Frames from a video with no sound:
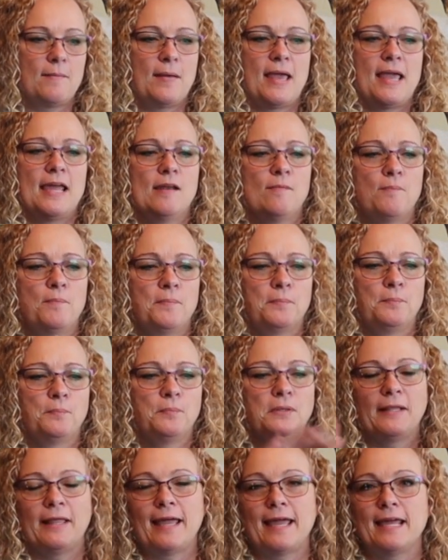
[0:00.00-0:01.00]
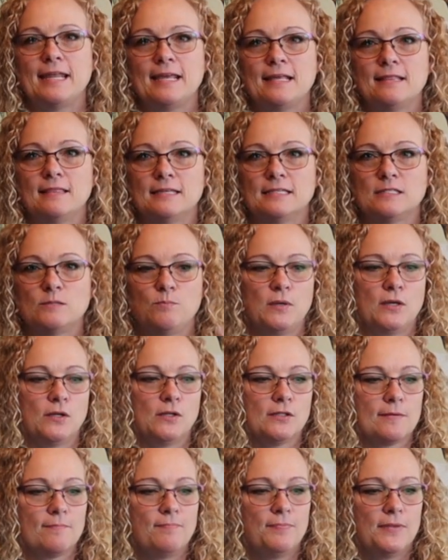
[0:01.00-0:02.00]
and planning this
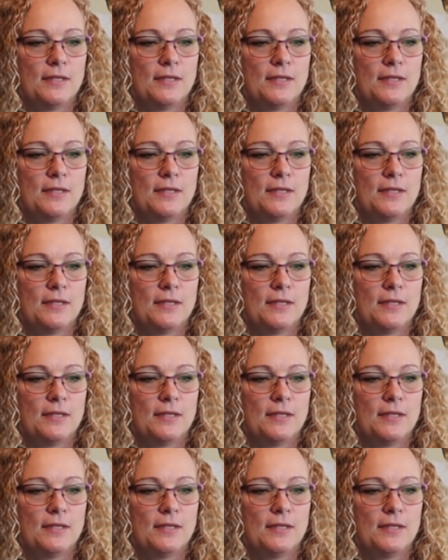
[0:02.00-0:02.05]
build.